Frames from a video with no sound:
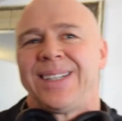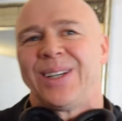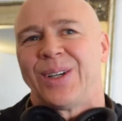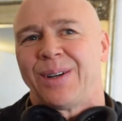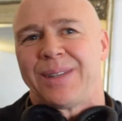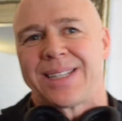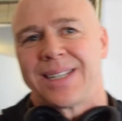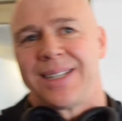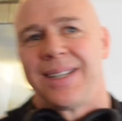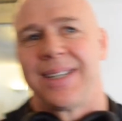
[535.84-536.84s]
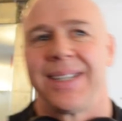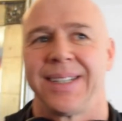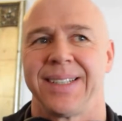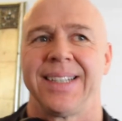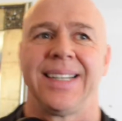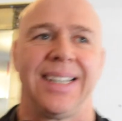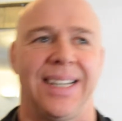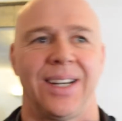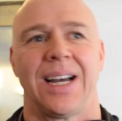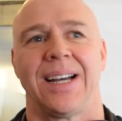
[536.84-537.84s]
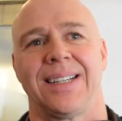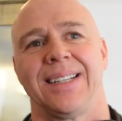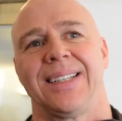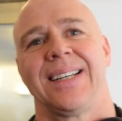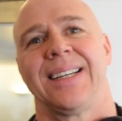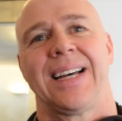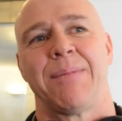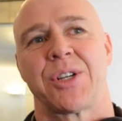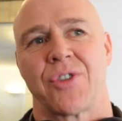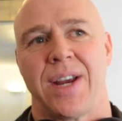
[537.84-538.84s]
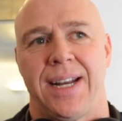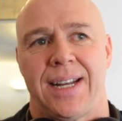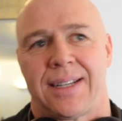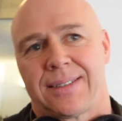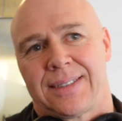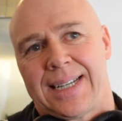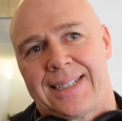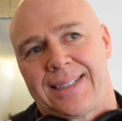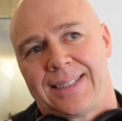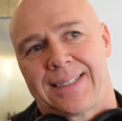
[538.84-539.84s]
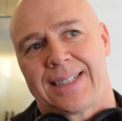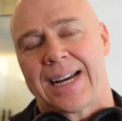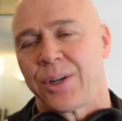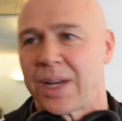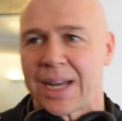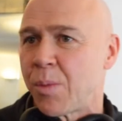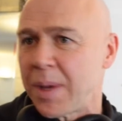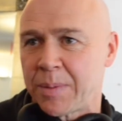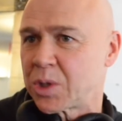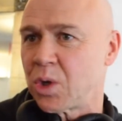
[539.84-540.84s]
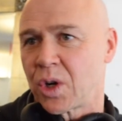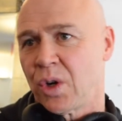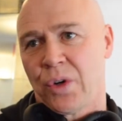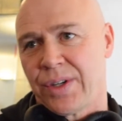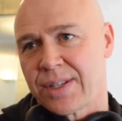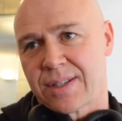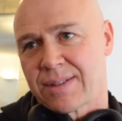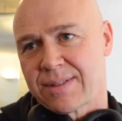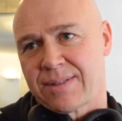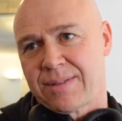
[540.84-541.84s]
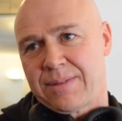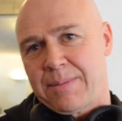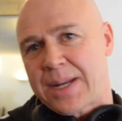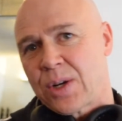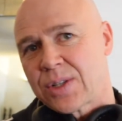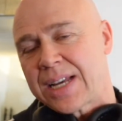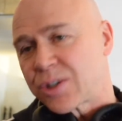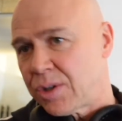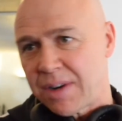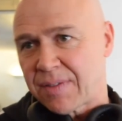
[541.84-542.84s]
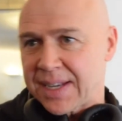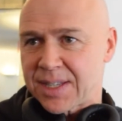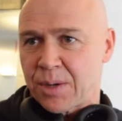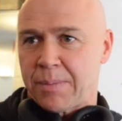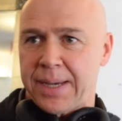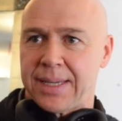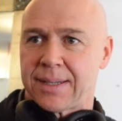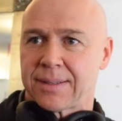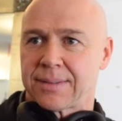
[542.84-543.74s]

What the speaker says: No, listen, you know, I'm a trainer and I don't allow people to cut corners, because that's going to reflect on me.